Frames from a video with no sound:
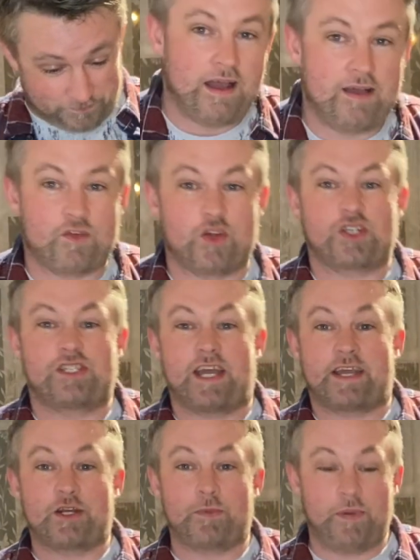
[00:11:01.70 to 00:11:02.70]
I've got a
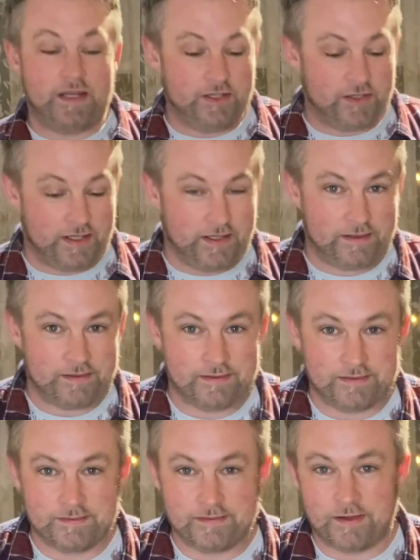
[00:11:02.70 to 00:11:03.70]
second opinion here.
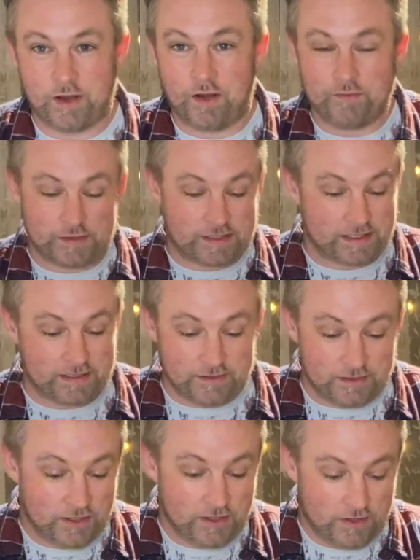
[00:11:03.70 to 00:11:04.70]
Obviously,
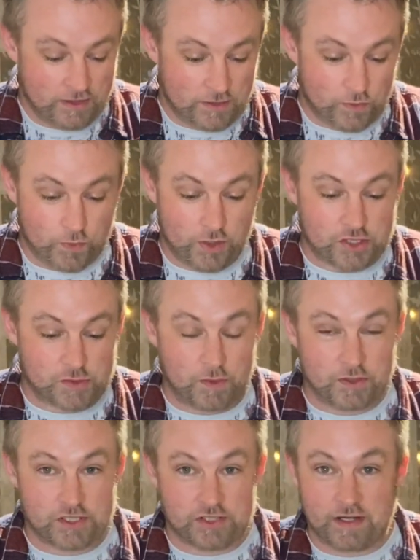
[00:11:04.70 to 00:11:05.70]
we're not
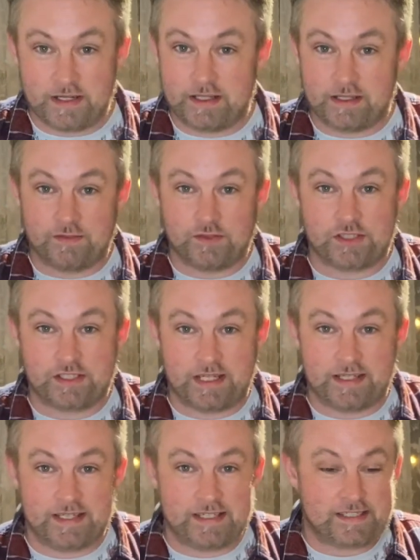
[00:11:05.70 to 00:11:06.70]
sponsored or anything. They just sent
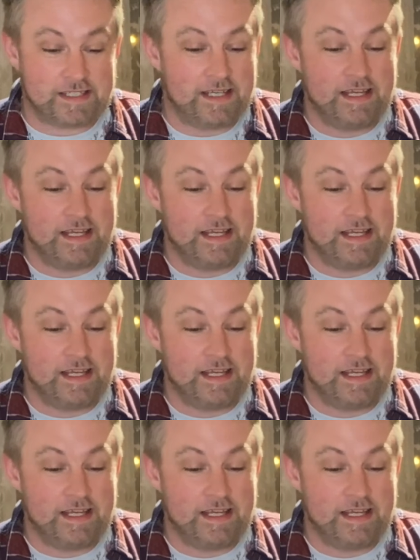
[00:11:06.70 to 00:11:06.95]
this.